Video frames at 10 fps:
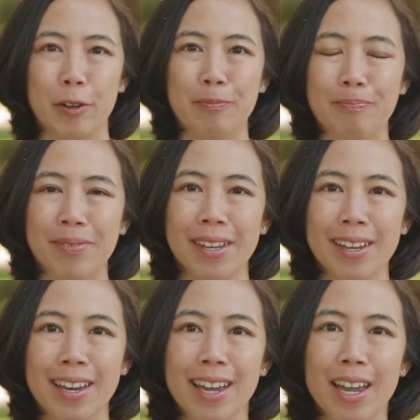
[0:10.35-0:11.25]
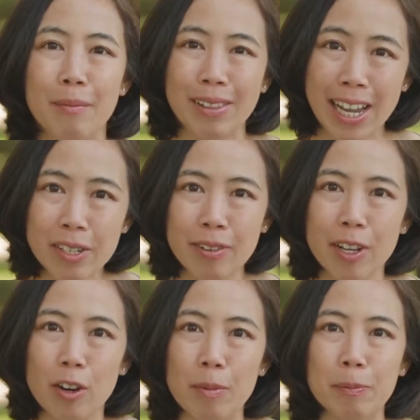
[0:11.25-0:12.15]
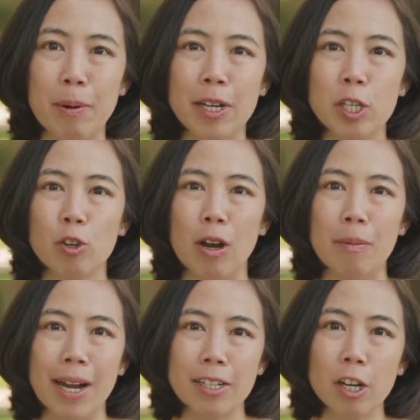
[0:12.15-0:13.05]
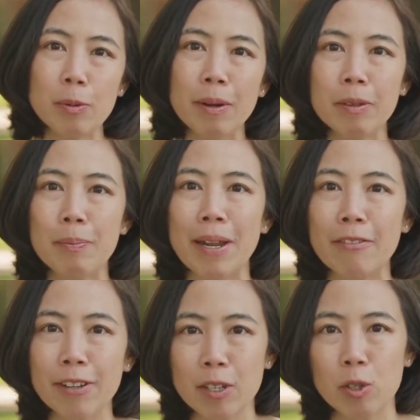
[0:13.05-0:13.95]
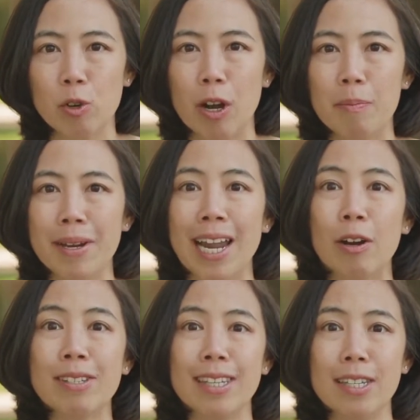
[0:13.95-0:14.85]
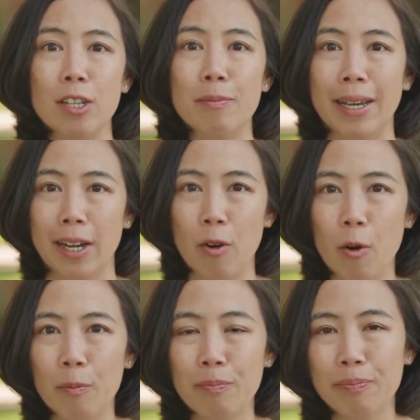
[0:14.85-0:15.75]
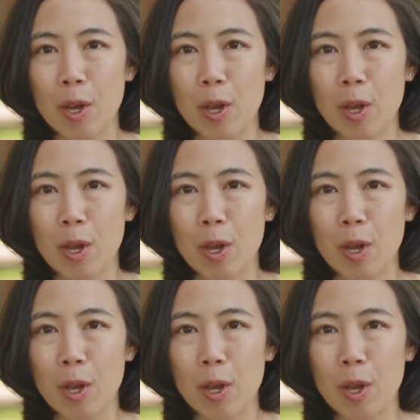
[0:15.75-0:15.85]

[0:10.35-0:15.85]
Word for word: In my last video about body scrub, I talked about the benefits of scrub and how it's easy to make at home.